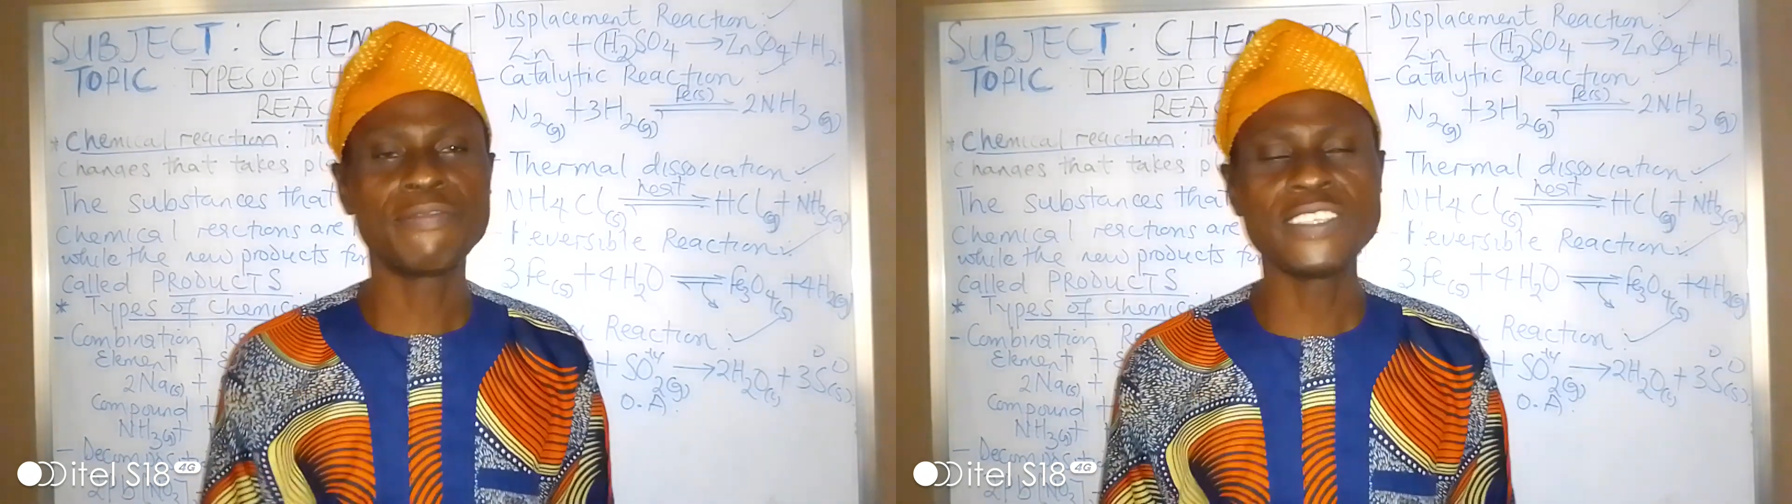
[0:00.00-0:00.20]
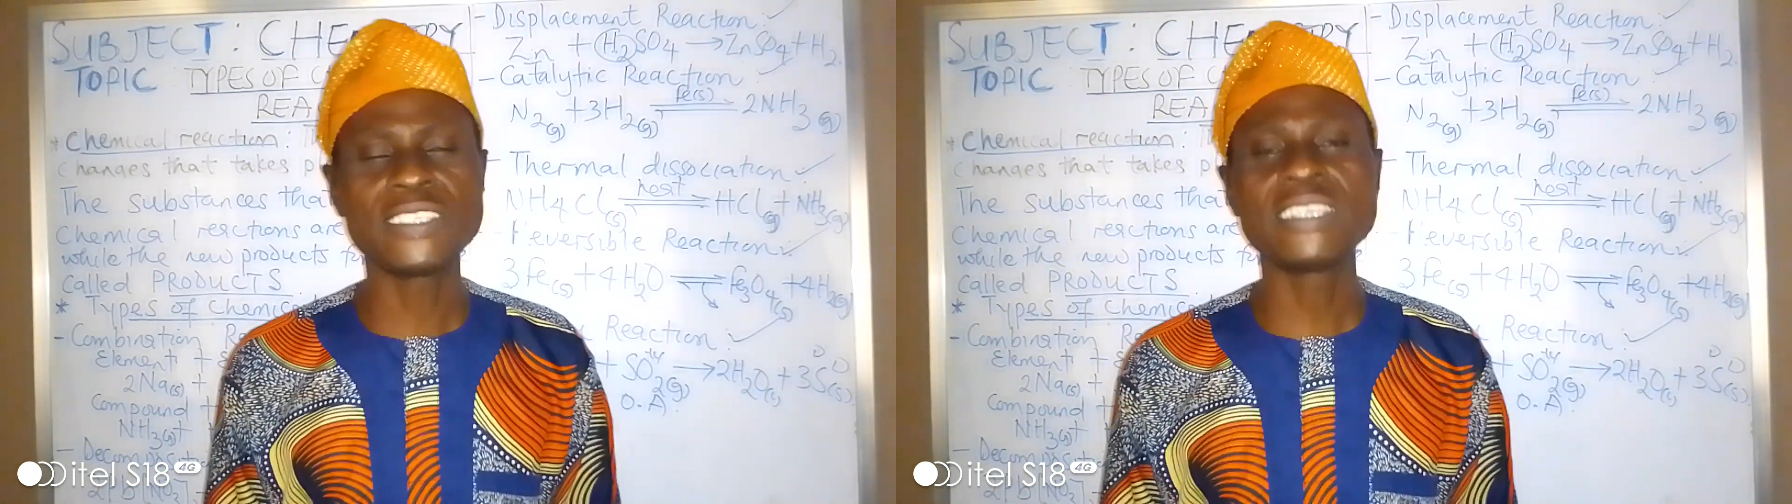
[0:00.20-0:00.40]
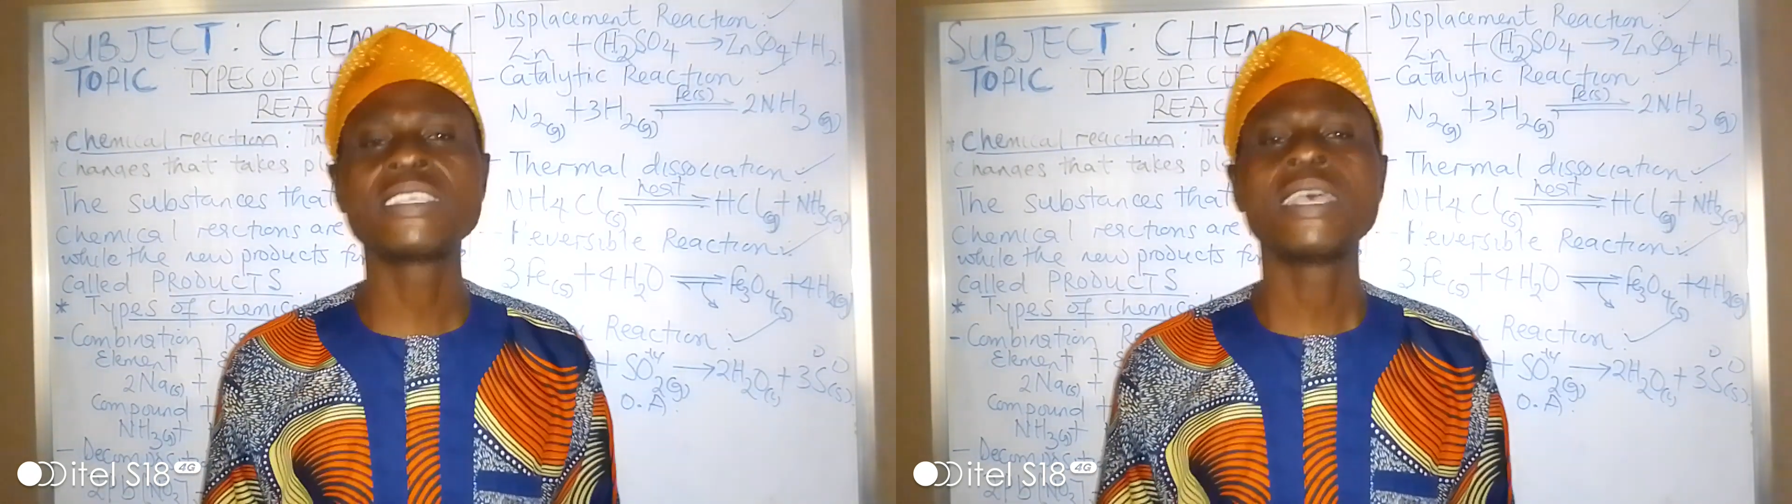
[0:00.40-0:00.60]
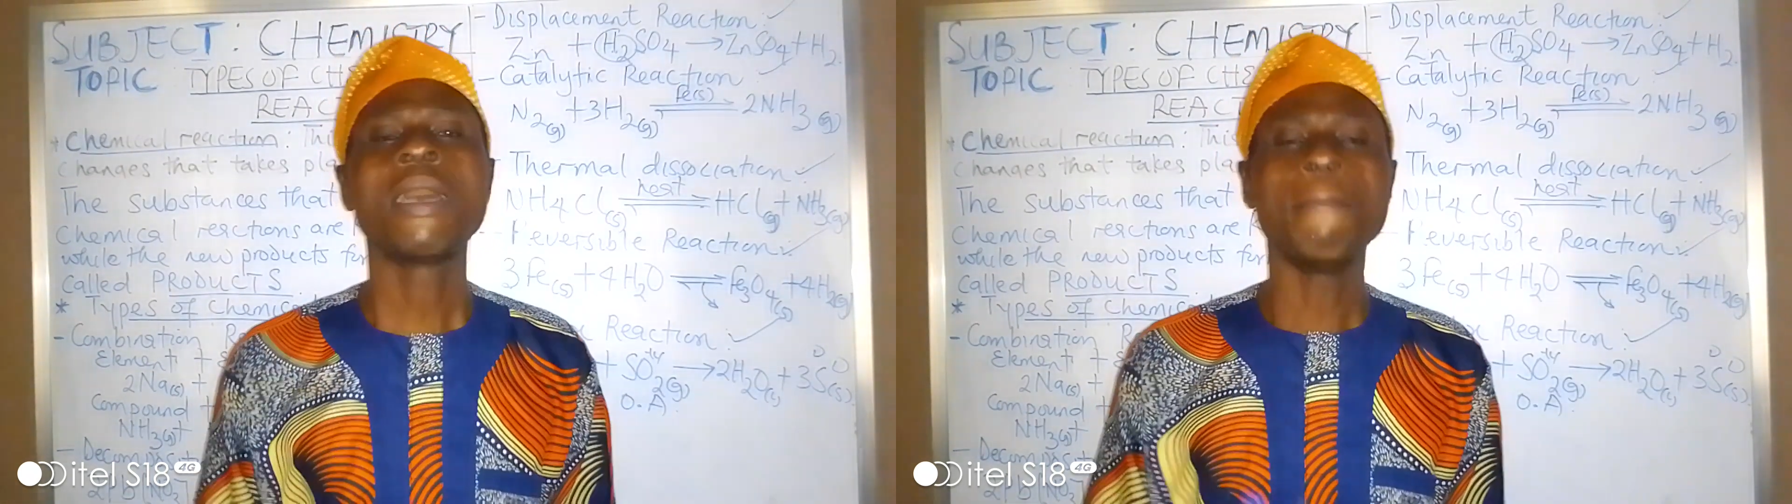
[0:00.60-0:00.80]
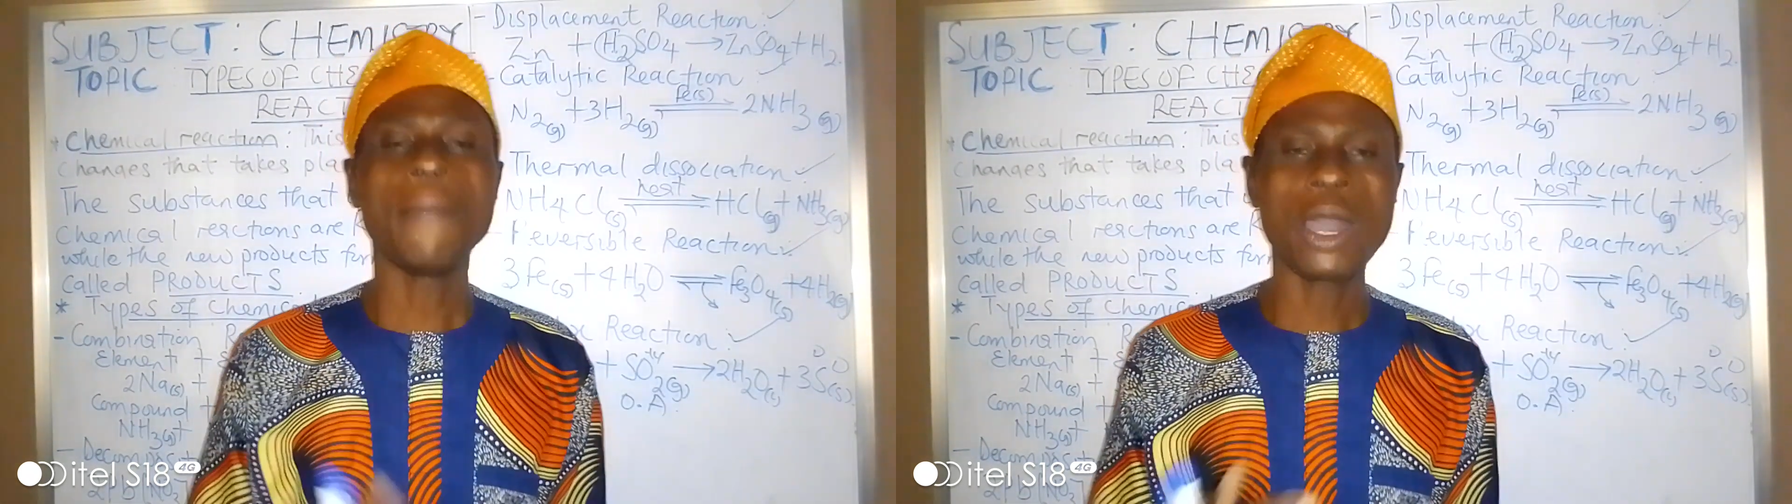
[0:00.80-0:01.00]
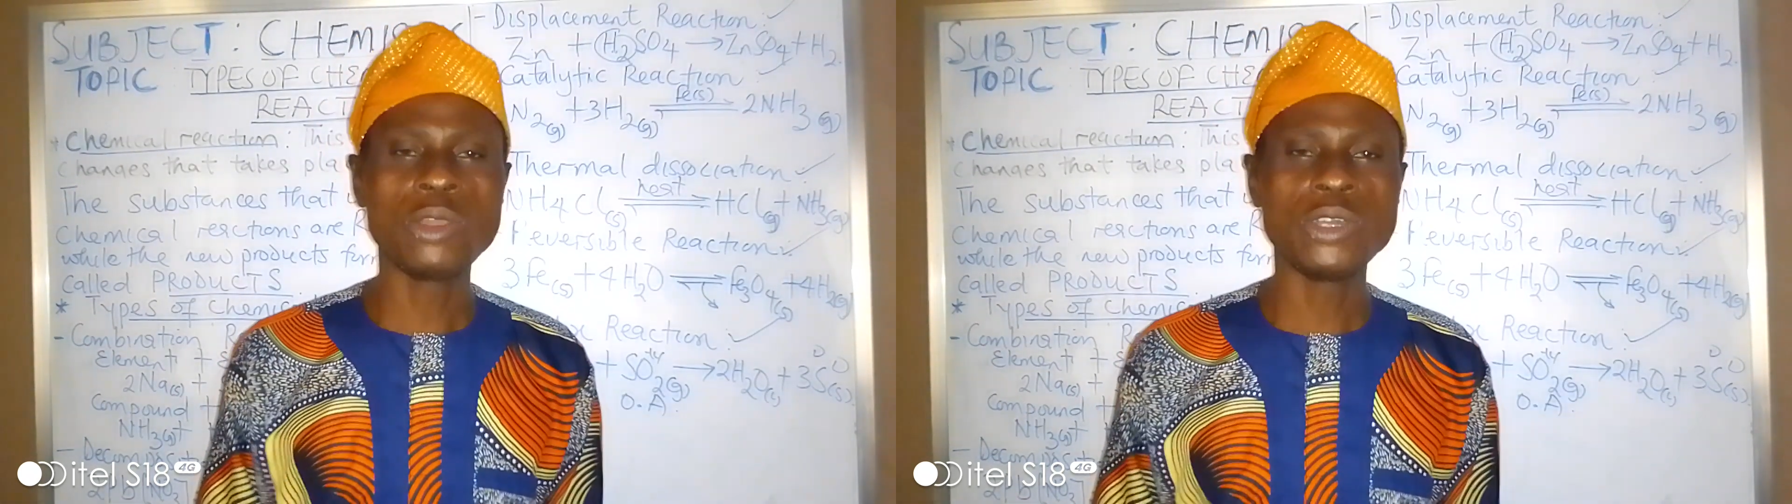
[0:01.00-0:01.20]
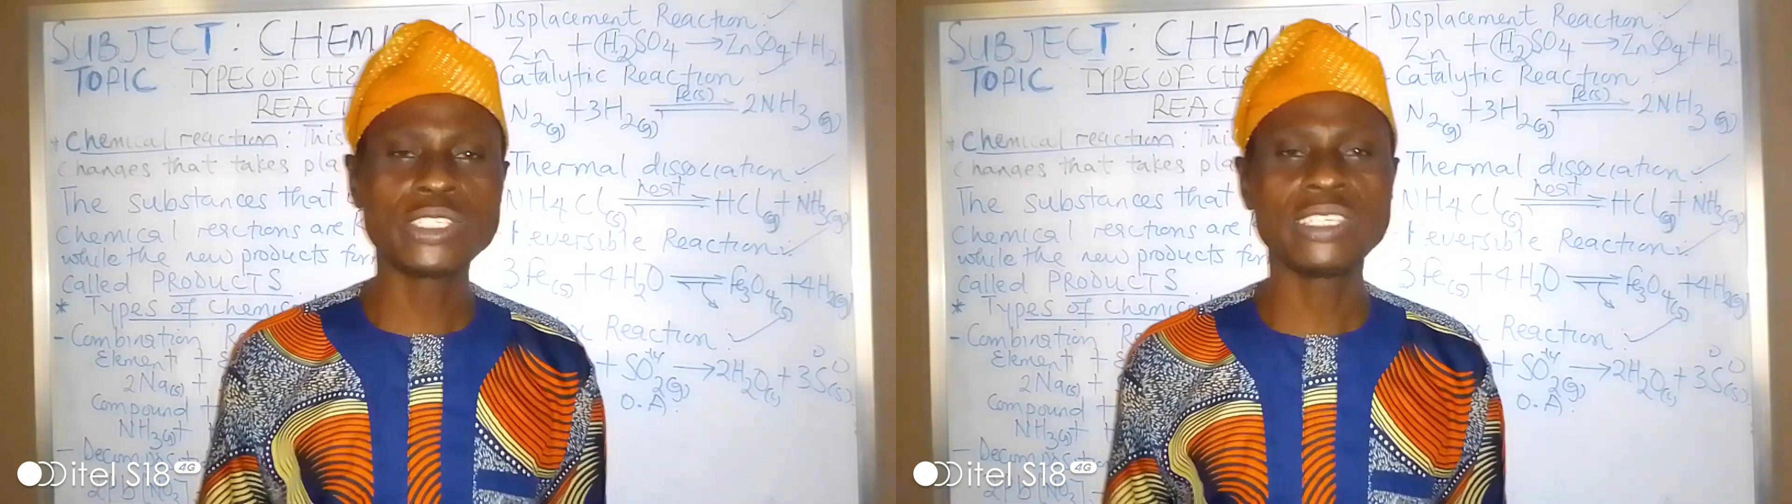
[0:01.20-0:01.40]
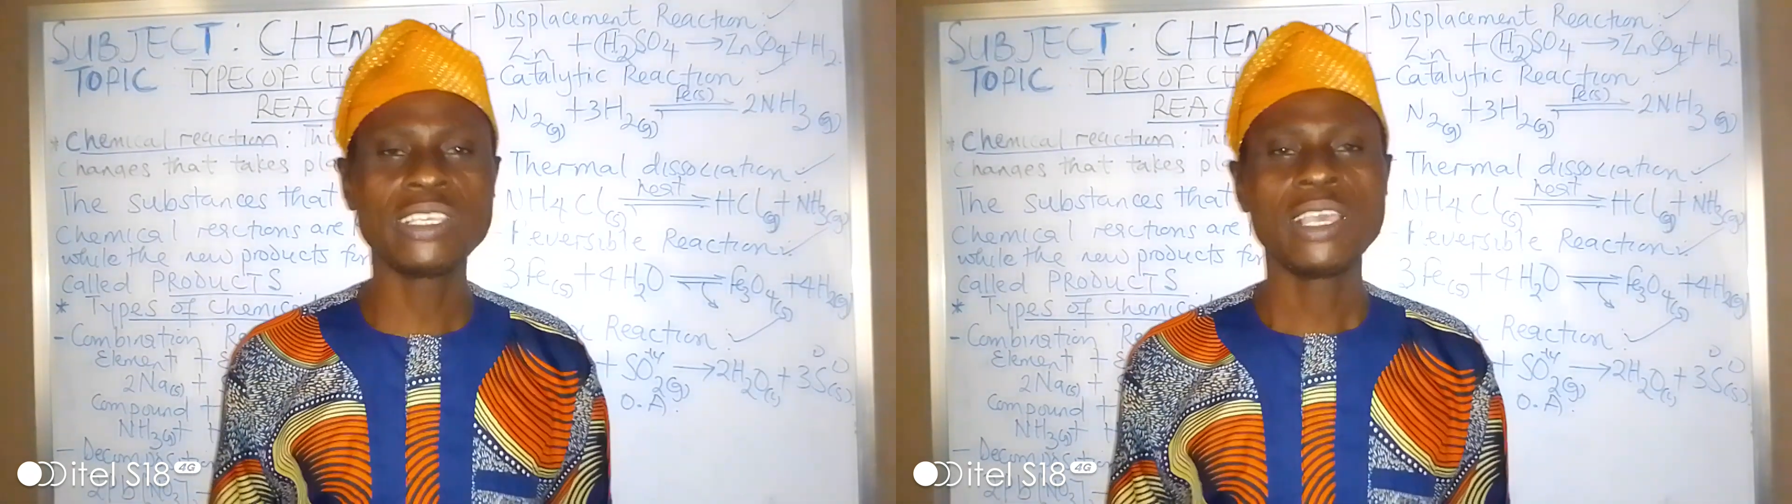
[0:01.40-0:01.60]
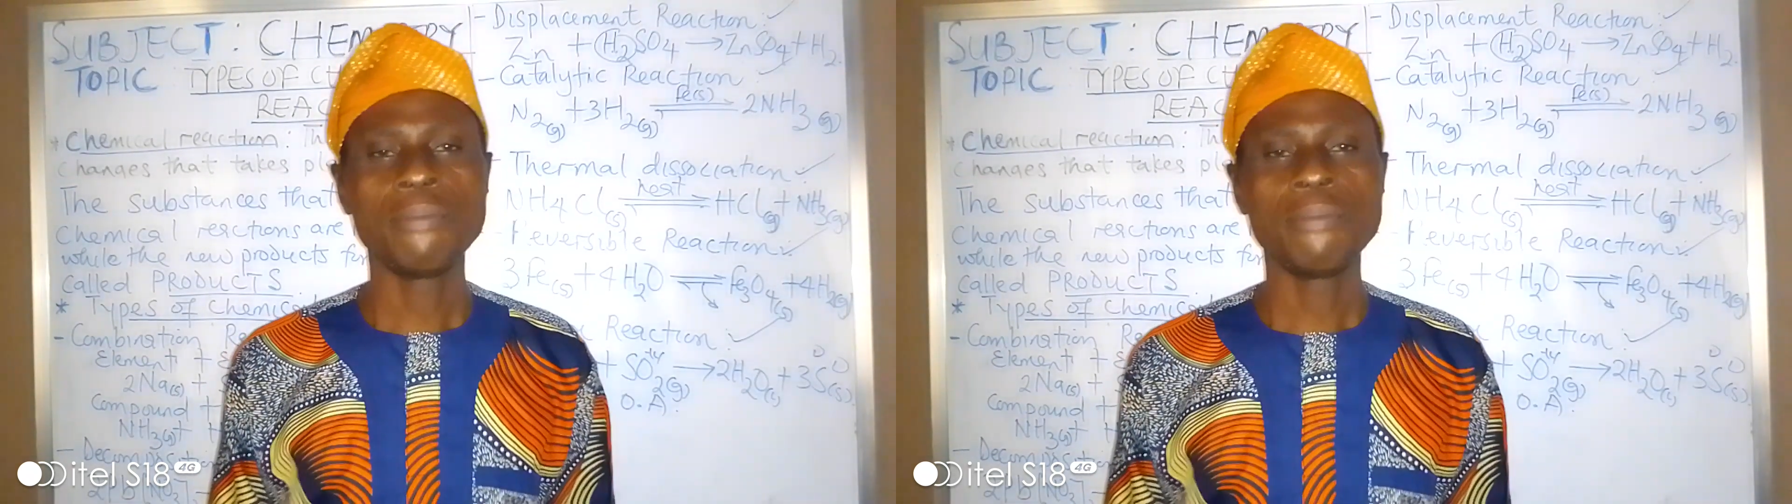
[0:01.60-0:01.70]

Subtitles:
physics, biology,